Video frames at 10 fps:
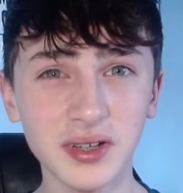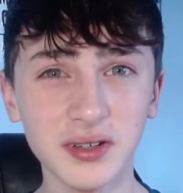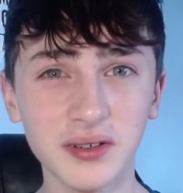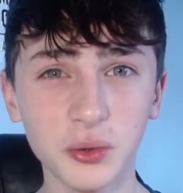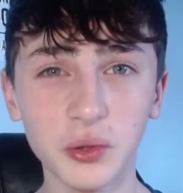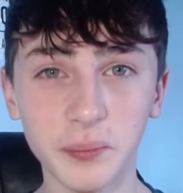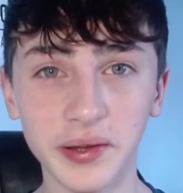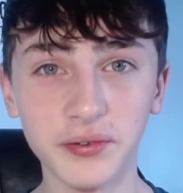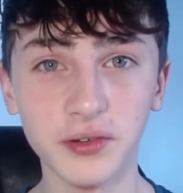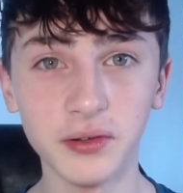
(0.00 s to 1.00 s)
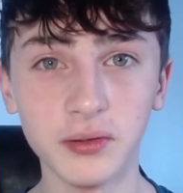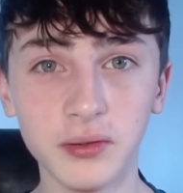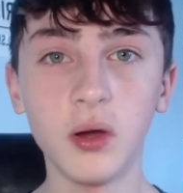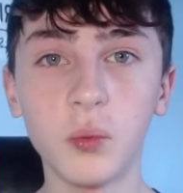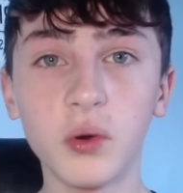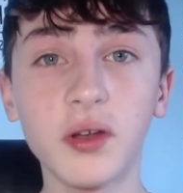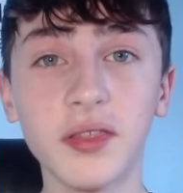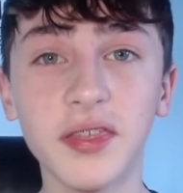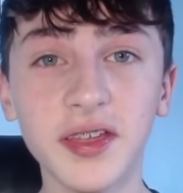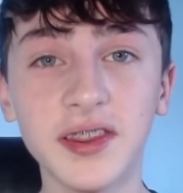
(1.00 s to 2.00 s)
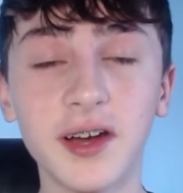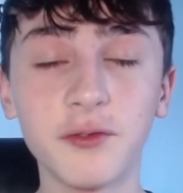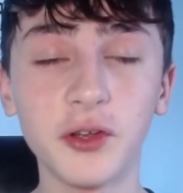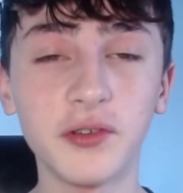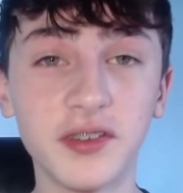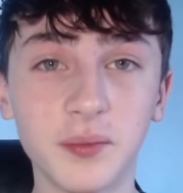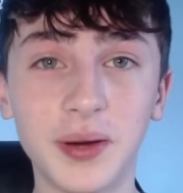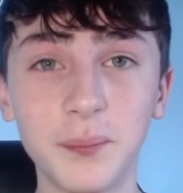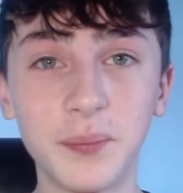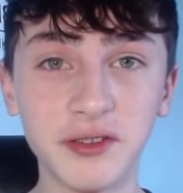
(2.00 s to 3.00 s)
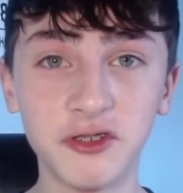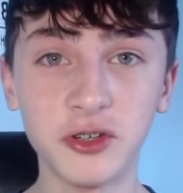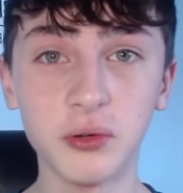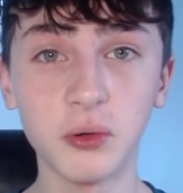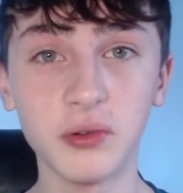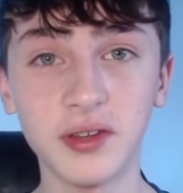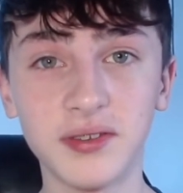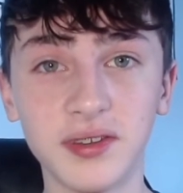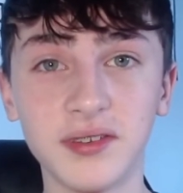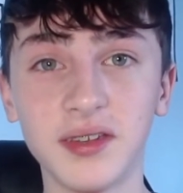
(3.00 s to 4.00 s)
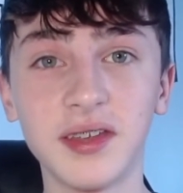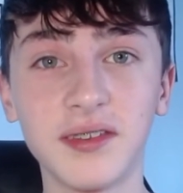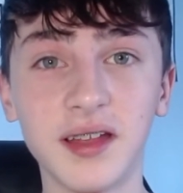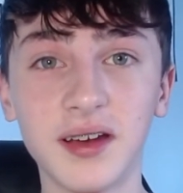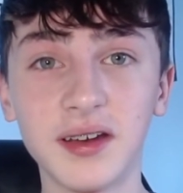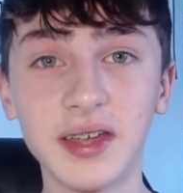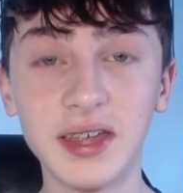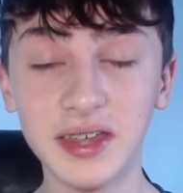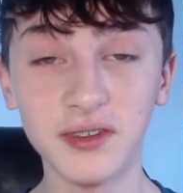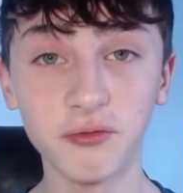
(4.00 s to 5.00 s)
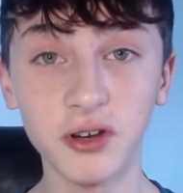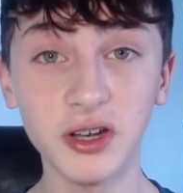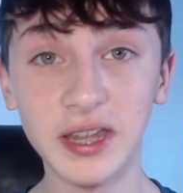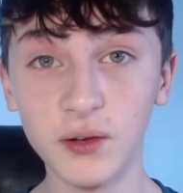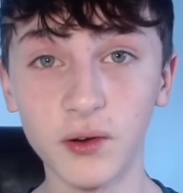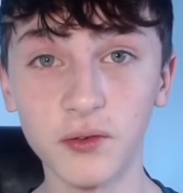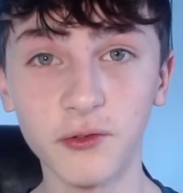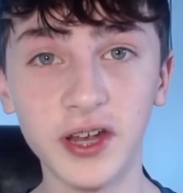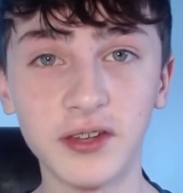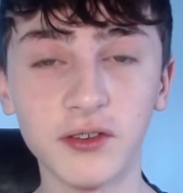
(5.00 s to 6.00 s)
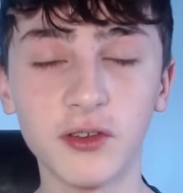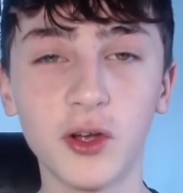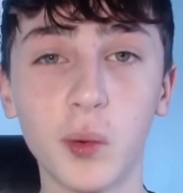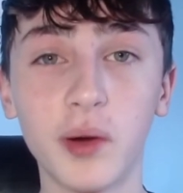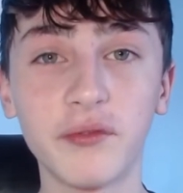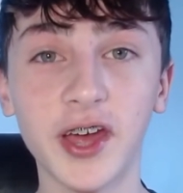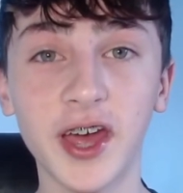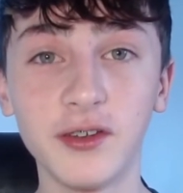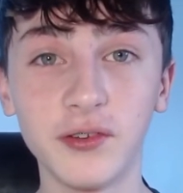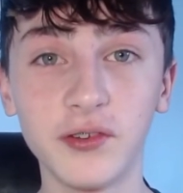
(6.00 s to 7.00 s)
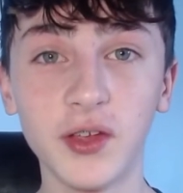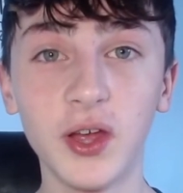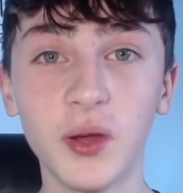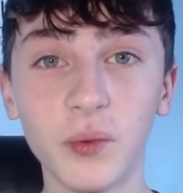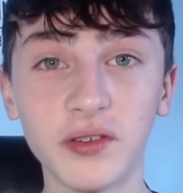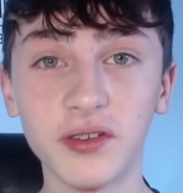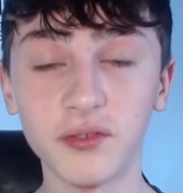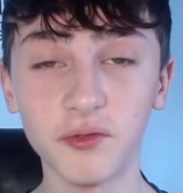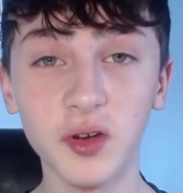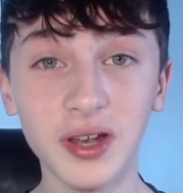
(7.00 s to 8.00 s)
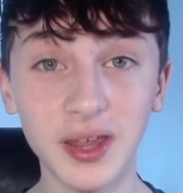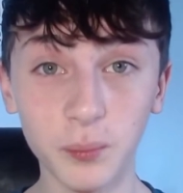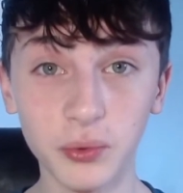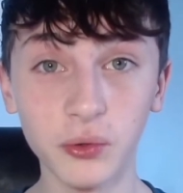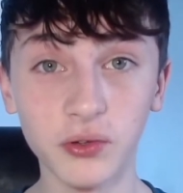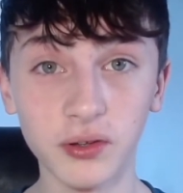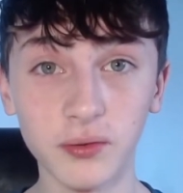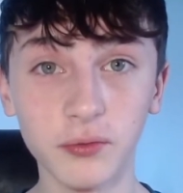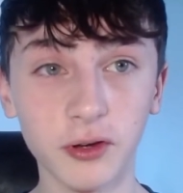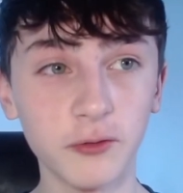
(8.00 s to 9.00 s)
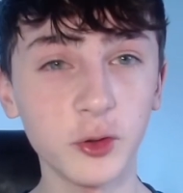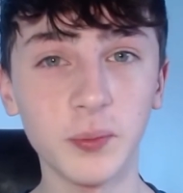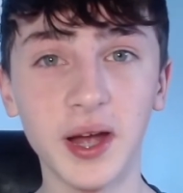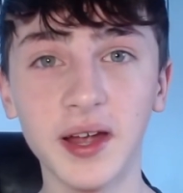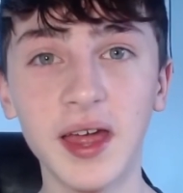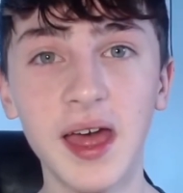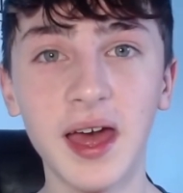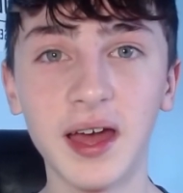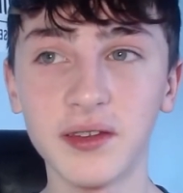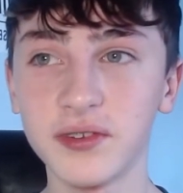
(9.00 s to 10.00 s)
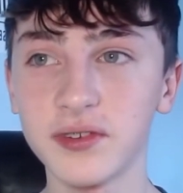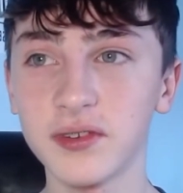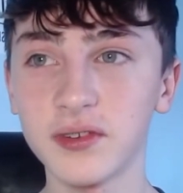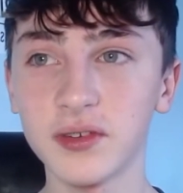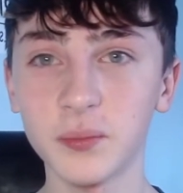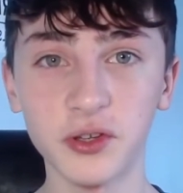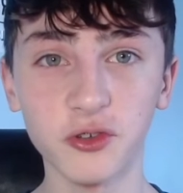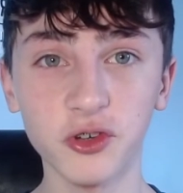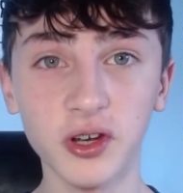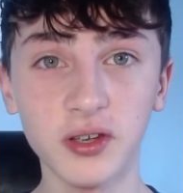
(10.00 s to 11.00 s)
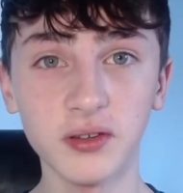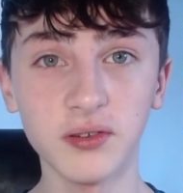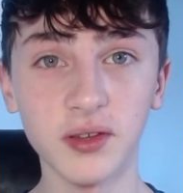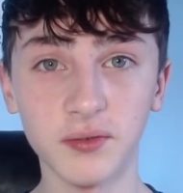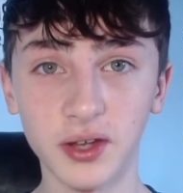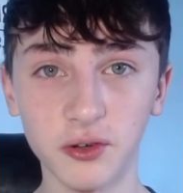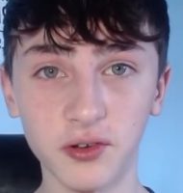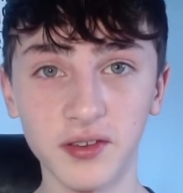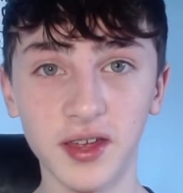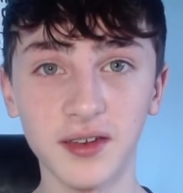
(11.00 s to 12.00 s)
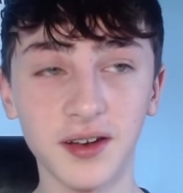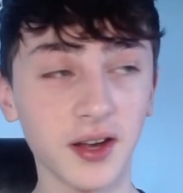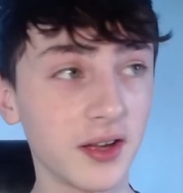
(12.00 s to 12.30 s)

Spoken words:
All the best, dude. One other thing that I've noticed about Ben Chilwell this season is that he's really not afraid to go up for headers, which is really important for a fullback, as some of the strikers, if they're crossing it in, like